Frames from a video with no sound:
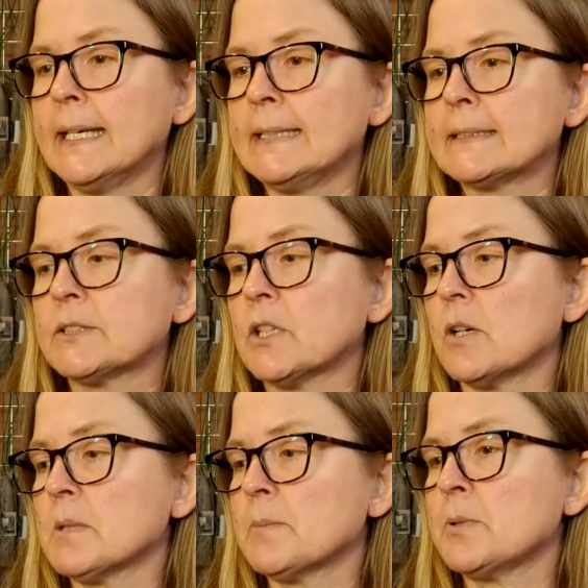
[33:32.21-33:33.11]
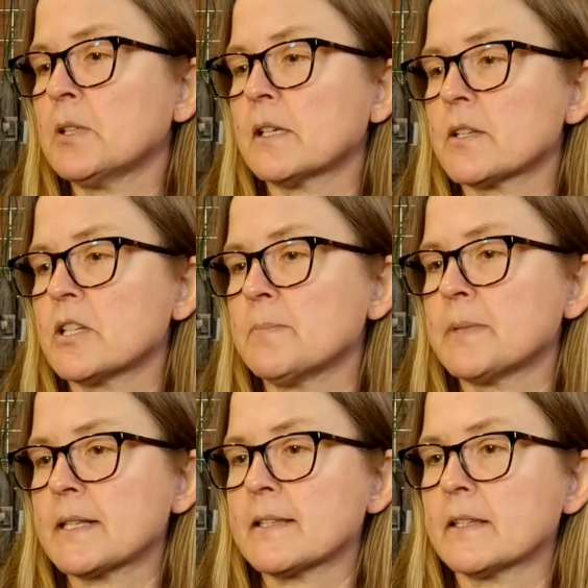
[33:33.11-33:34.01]
So I'm going to pull out a sheep
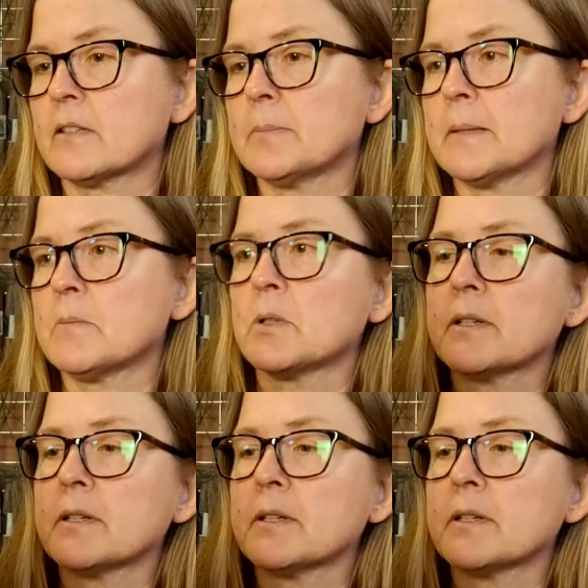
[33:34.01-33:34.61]
that's a little bit more